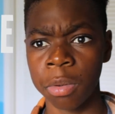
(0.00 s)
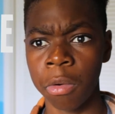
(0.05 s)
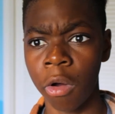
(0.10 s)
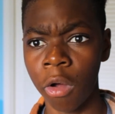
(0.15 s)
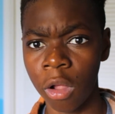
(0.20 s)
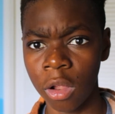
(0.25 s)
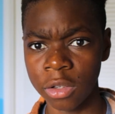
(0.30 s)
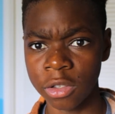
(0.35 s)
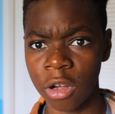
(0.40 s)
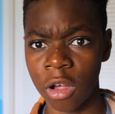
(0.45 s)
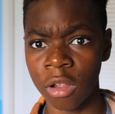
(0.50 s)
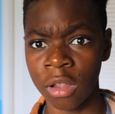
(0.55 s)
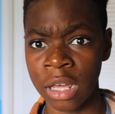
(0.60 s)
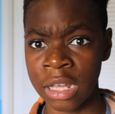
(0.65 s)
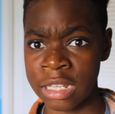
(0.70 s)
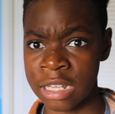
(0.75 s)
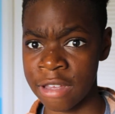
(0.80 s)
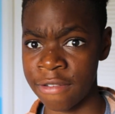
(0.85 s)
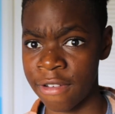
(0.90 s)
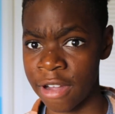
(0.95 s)
Pro all in all
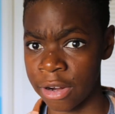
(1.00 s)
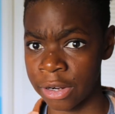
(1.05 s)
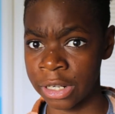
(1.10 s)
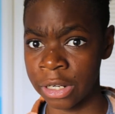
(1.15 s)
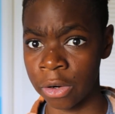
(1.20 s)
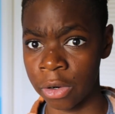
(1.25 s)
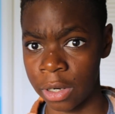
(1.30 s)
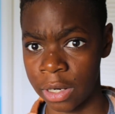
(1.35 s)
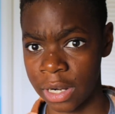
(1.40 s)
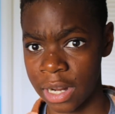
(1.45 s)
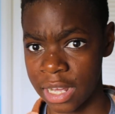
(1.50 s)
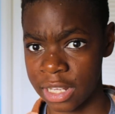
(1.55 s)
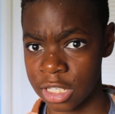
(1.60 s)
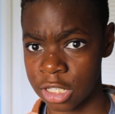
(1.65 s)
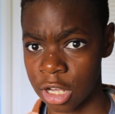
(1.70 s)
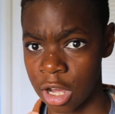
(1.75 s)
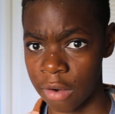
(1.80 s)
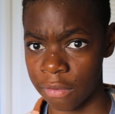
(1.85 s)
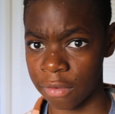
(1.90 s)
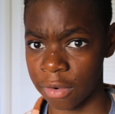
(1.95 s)
is a very organized
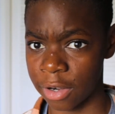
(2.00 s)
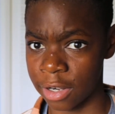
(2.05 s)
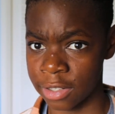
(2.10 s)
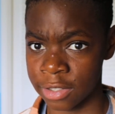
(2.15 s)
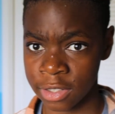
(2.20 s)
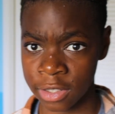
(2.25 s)
software.